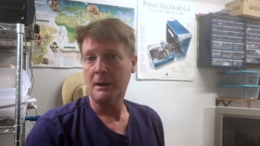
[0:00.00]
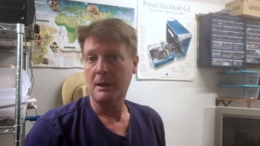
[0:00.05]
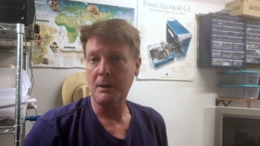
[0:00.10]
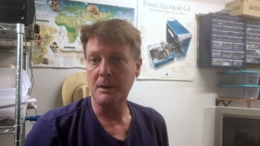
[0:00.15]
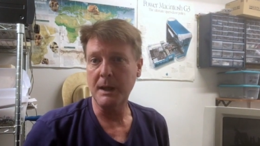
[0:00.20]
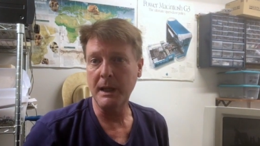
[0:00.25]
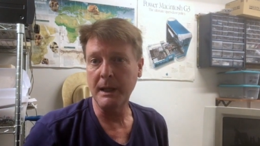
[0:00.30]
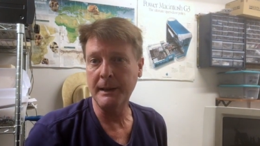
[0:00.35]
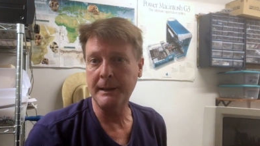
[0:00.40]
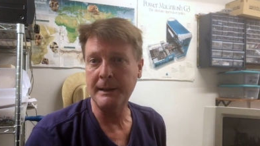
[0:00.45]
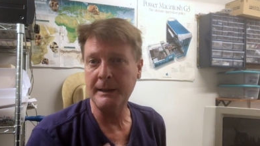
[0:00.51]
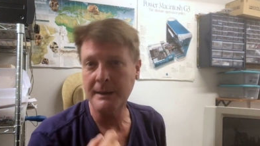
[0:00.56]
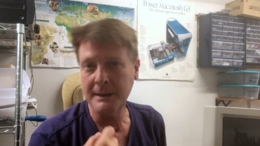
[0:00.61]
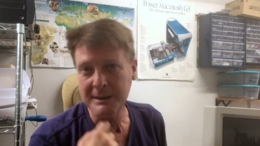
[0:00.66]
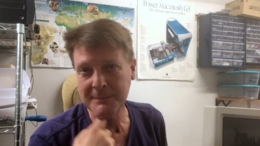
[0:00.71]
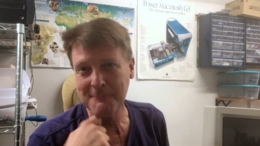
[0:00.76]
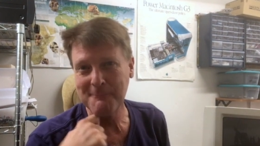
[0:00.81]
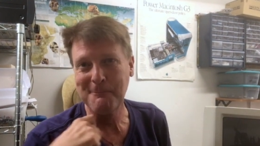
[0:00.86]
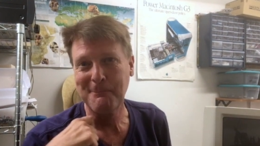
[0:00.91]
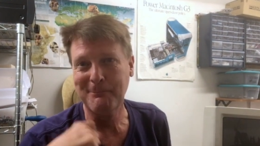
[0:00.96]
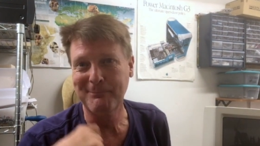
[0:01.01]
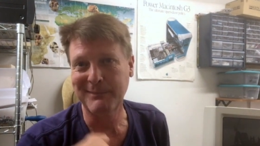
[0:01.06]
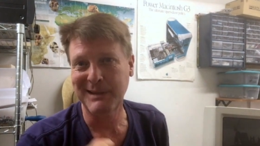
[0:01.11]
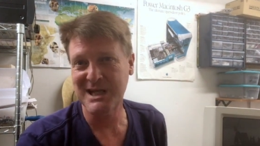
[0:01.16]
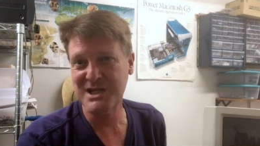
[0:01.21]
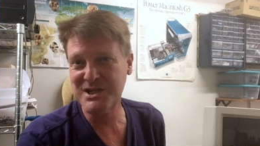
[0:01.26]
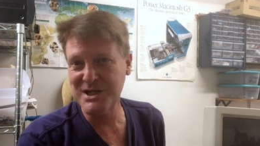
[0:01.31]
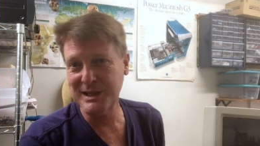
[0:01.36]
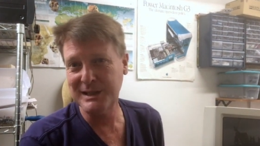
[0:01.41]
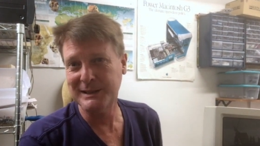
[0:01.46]
Okay,
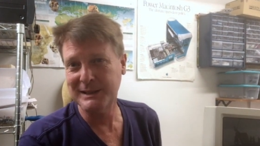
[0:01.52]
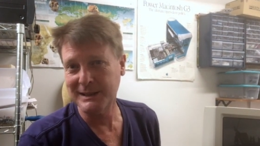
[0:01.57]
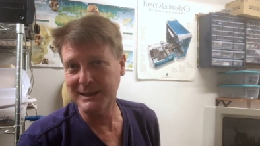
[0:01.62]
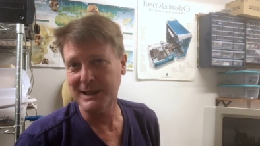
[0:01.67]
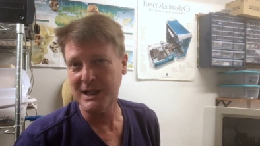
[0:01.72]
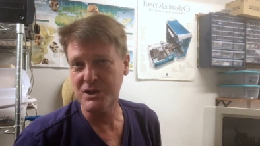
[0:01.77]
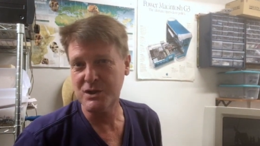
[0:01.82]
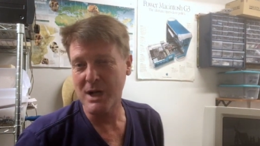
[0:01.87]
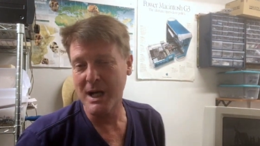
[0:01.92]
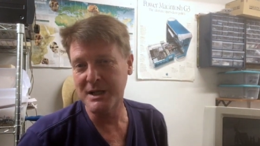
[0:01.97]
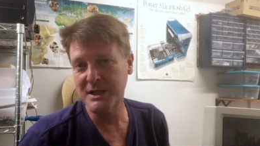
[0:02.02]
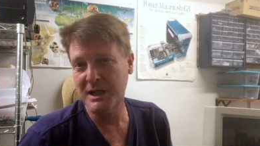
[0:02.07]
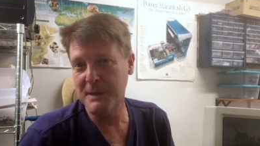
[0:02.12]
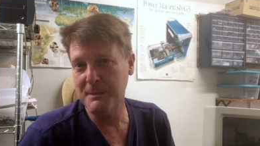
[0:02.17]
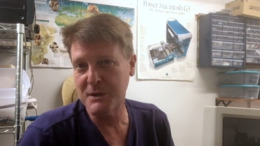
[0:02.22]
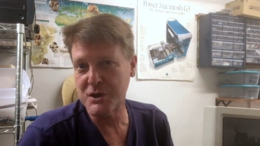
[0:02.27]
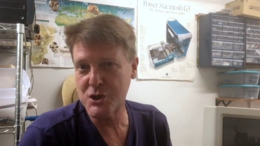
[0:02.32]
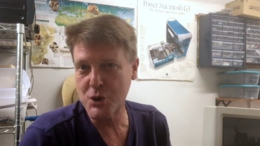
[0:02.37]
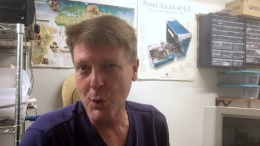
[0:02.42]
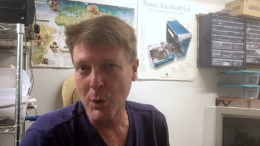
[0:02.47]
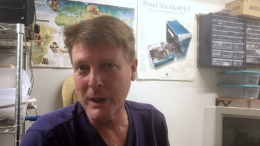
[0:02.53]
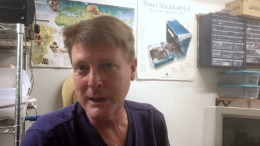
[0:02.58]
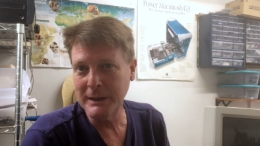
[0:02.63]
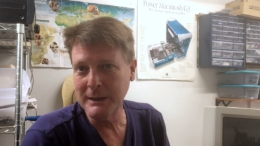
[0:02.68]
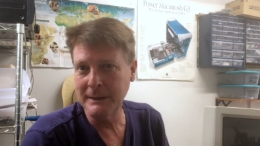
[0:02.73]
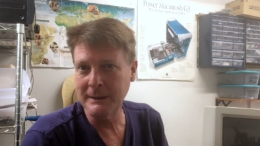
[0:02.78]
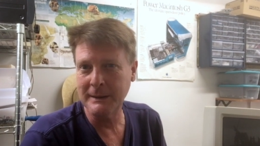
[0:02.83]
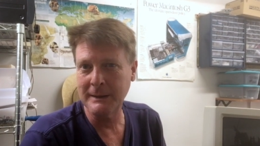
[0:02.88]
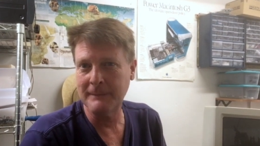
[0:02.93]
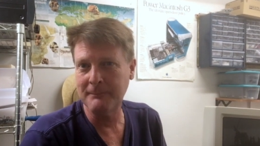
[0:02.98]
that's it. I tried to keep it
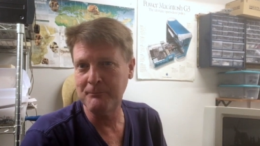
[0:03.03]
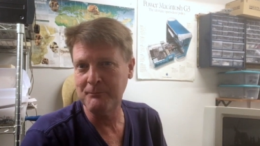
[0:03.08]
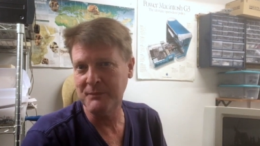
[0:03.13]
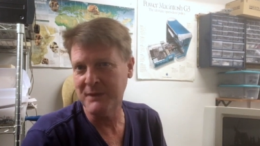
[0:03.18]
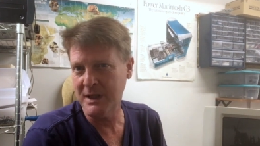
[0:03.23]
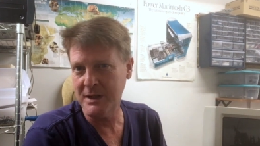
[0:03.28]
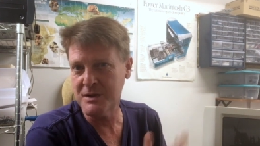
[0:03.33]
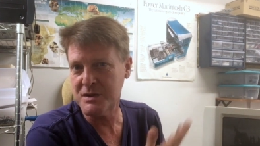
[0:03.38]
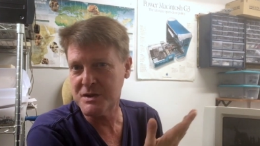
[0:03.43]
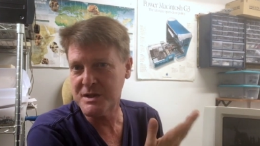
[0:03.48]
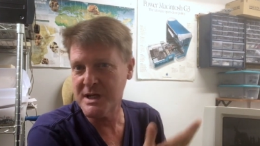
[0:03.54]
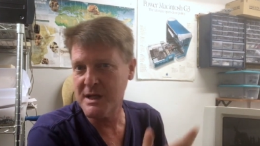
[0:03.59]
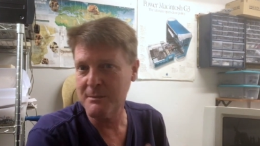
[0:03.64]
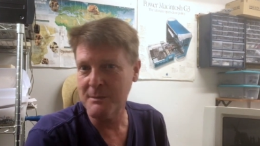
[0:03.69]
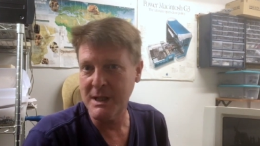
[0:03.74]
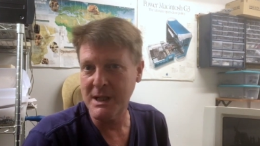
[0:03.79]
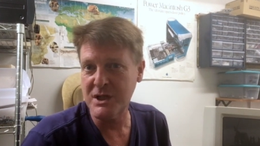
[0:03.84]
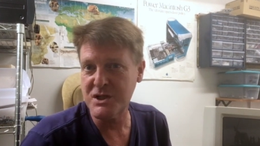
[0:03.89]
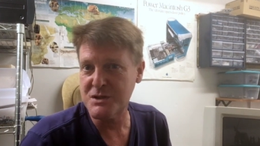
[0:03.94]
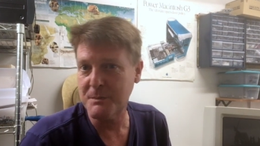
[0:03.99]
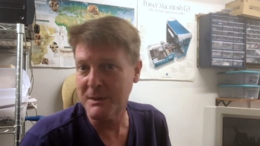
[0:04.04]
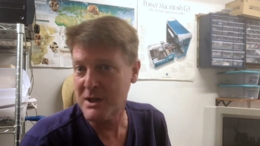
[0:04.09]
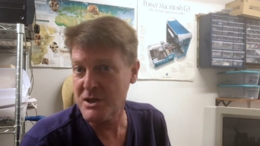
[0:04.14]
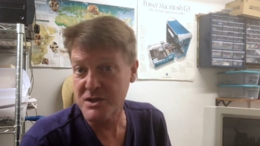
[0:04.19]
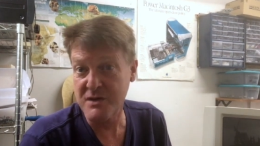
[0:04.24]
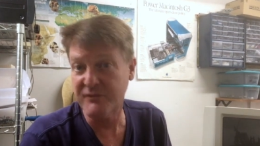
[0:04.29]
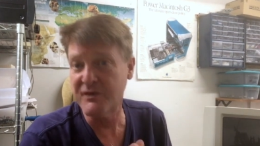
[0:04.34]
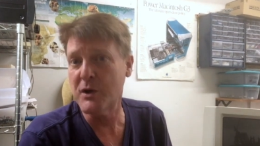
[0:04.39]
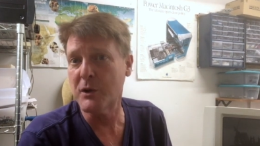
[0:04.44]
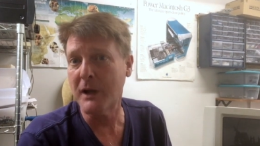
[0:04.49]
short, um, under 10 minutes,
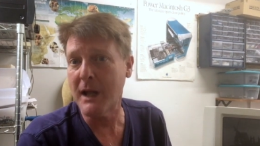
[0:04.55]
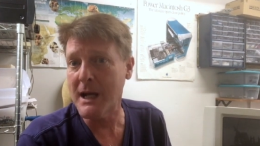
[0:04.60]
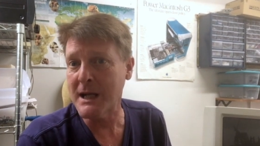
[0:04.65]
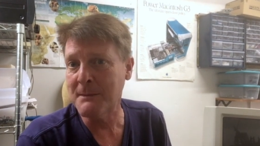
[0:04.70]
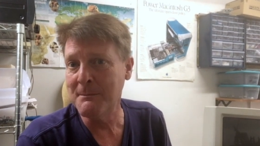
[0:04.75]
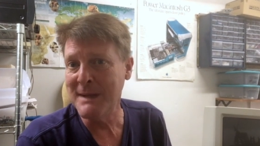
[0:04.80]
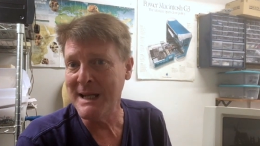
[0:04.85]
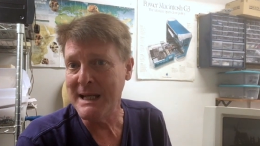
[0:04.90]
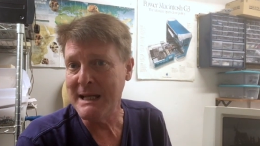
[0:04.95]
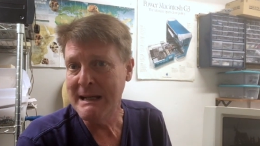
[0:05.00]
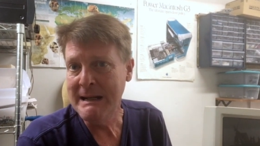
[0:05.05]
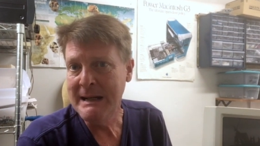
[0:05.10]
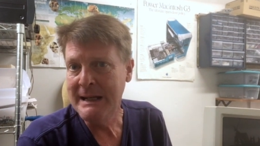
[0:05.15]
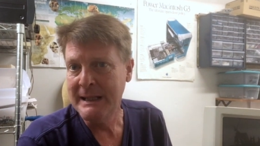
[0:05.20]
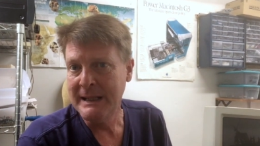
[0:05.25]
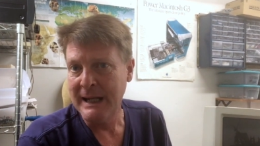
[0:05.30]
because if you're like me,